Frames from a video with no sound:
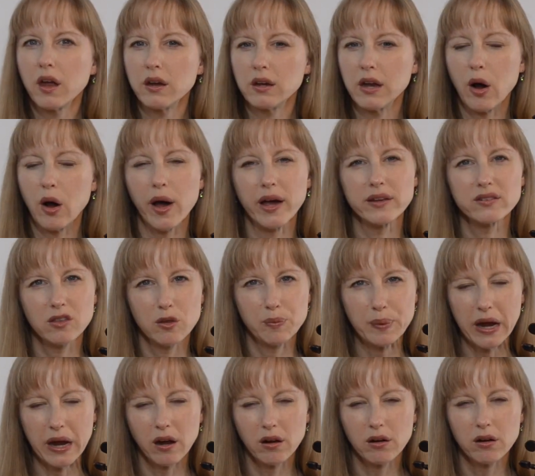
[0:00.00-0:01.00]
Now, as the
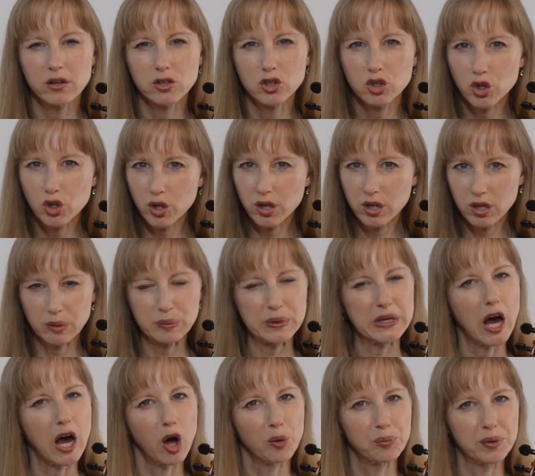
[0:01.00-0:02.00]
parent, you're going to be
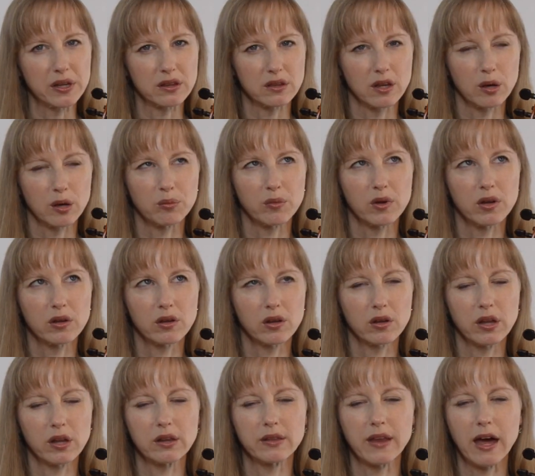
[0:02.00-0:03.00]
helping them
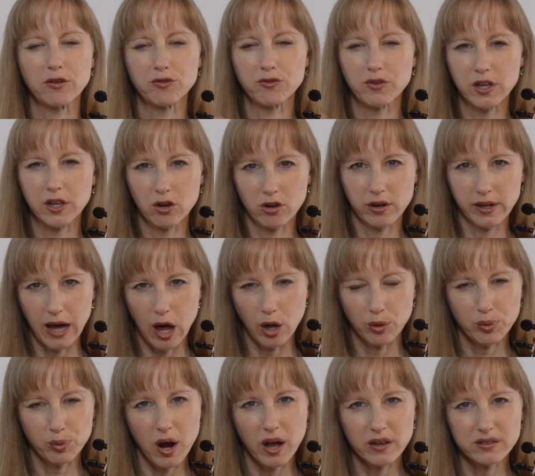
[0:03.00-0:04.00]
in that figuring
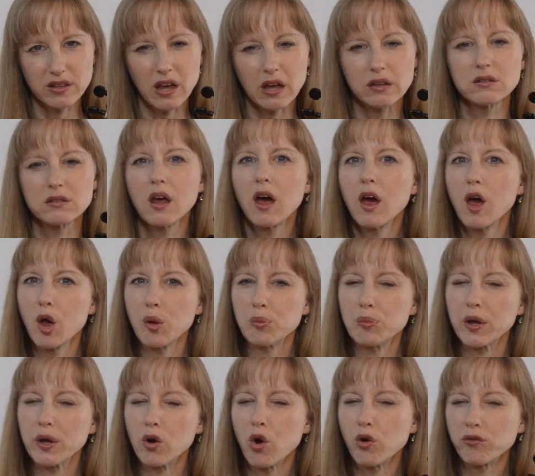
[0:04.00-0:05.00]
out process,
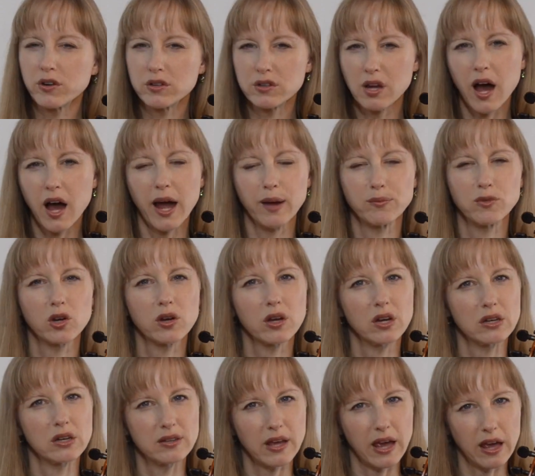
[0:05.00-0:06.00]
but over time, they're
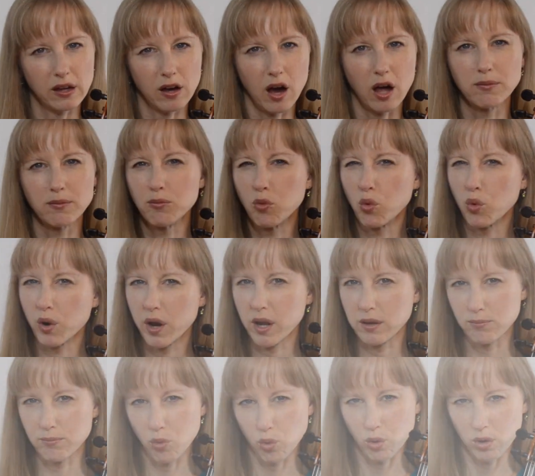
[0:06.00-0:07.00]
going to take on more
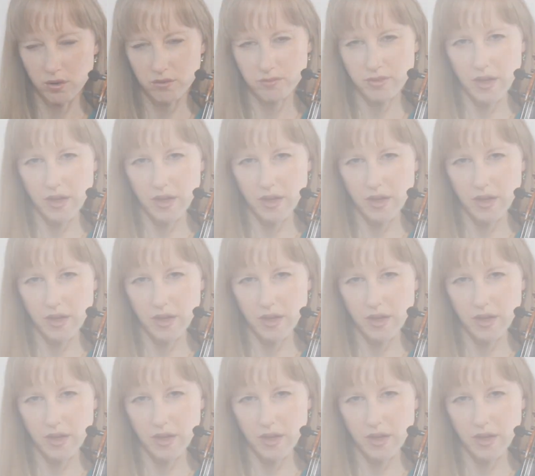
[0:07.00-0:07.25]
and more of